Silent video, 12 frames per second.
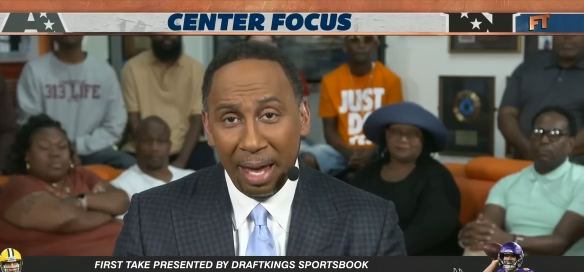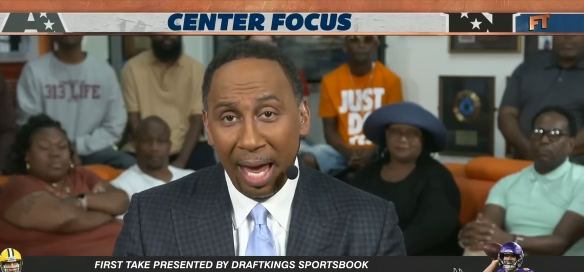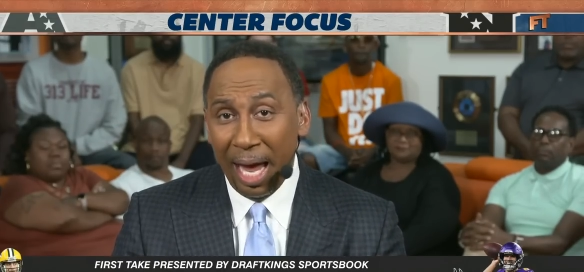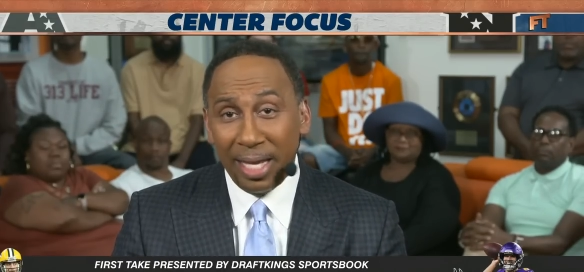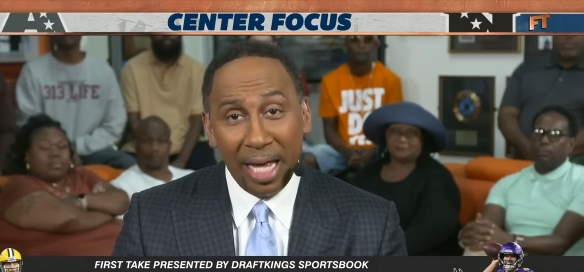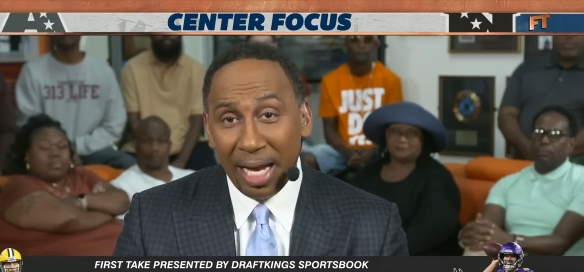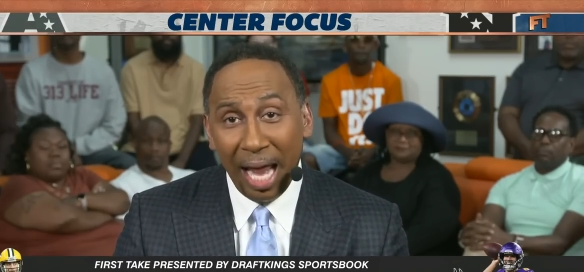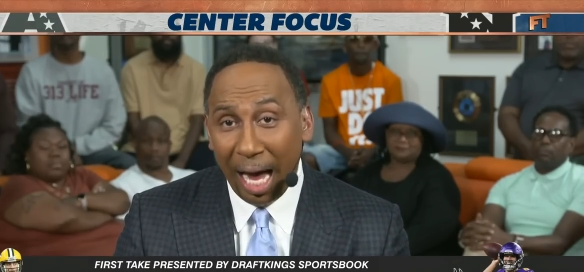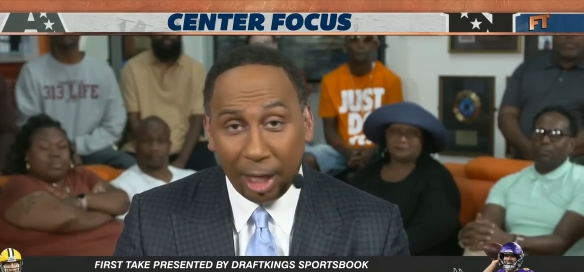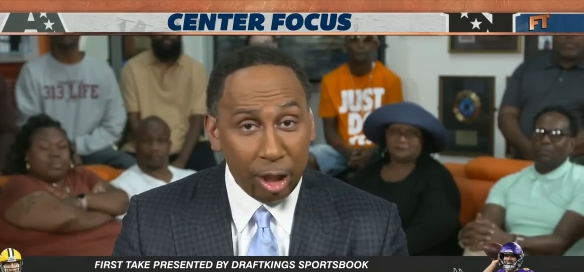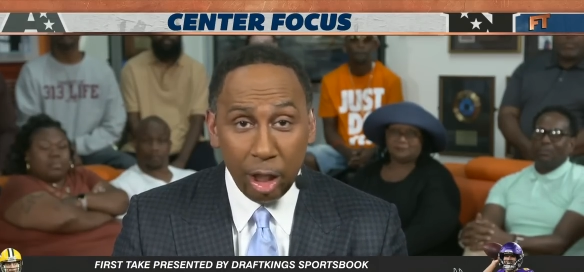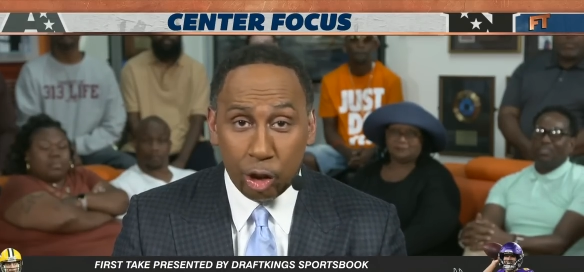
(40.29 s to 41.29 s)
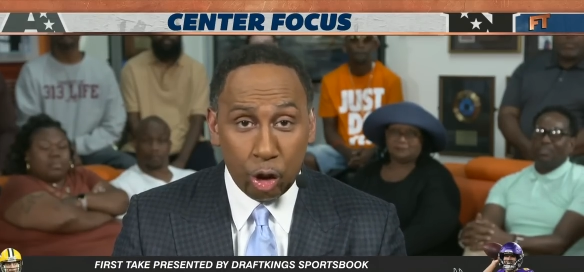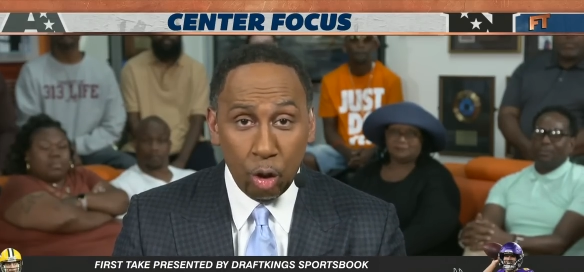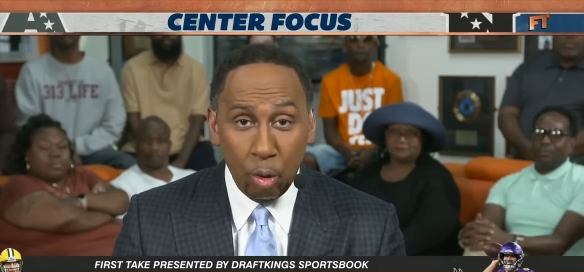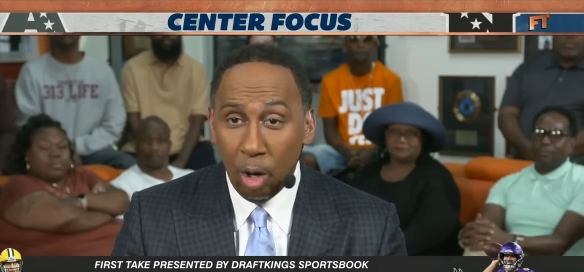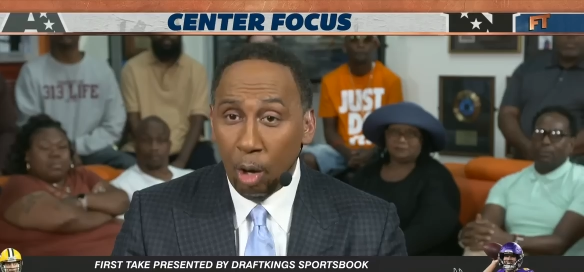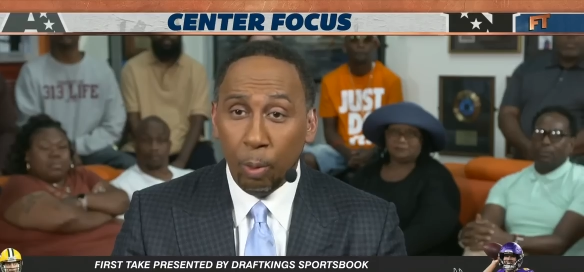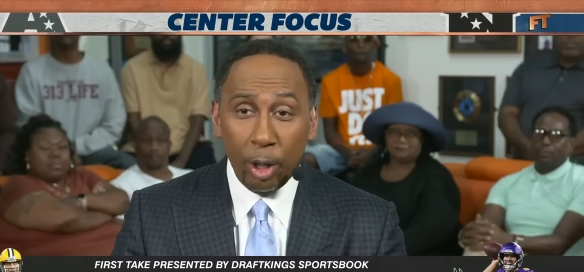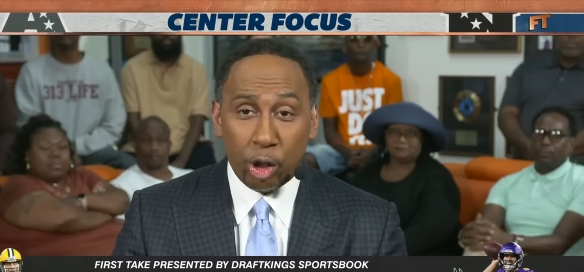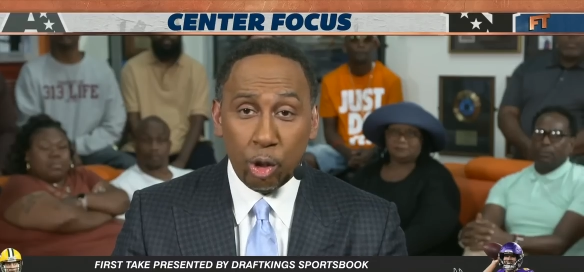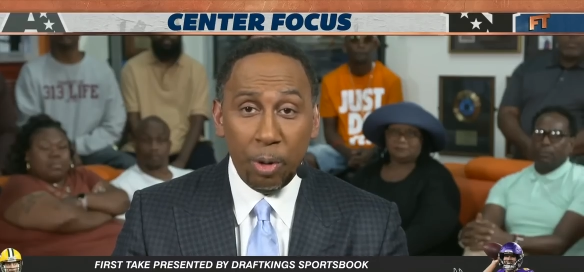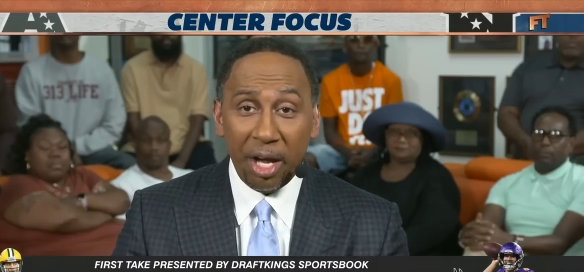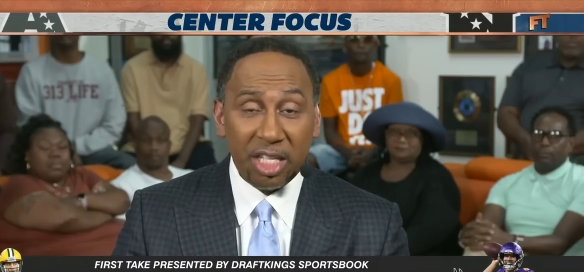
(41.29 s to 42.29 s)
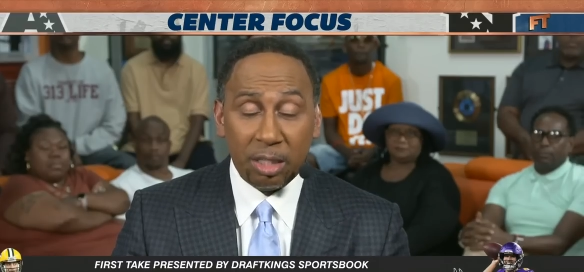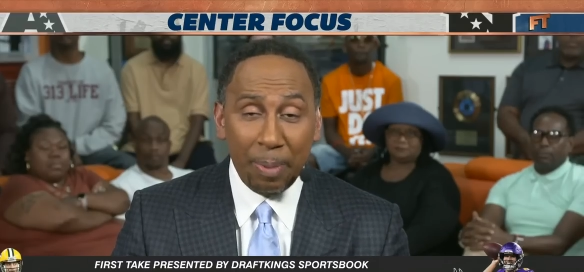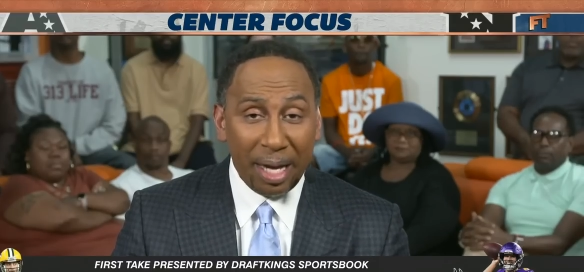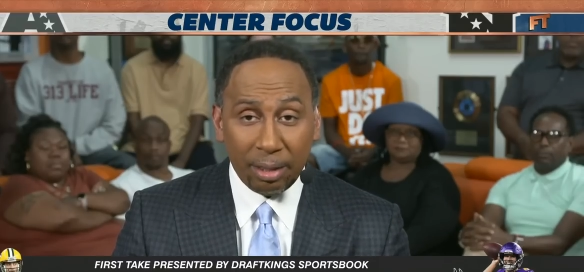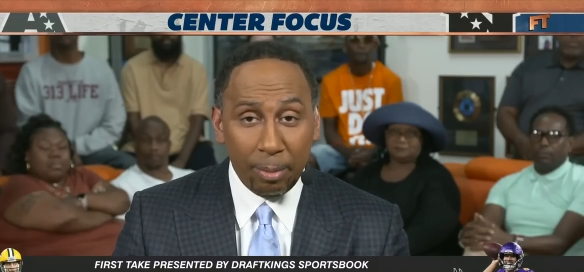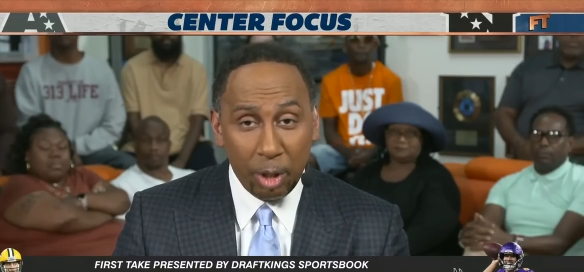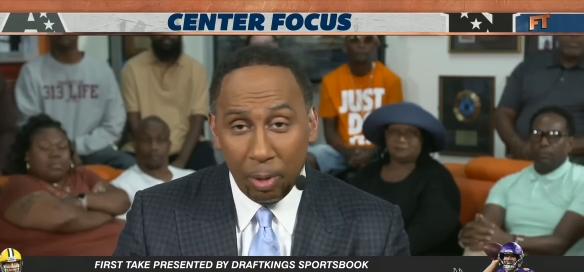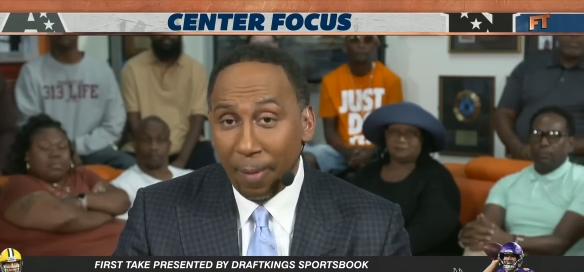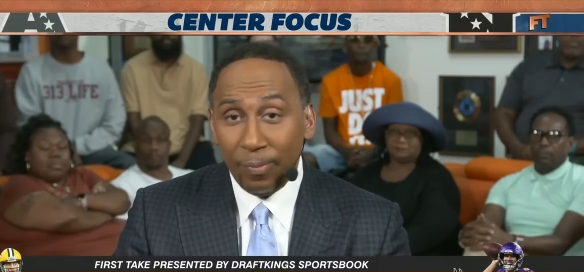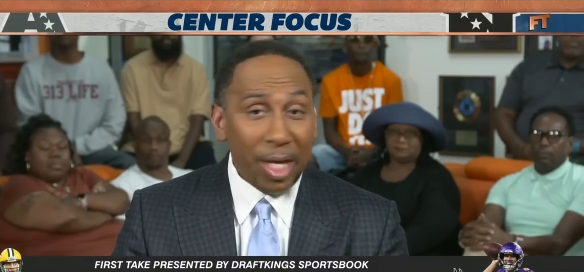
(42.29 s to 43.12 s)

Speaker 1: and they're not going to do what you expect them to do.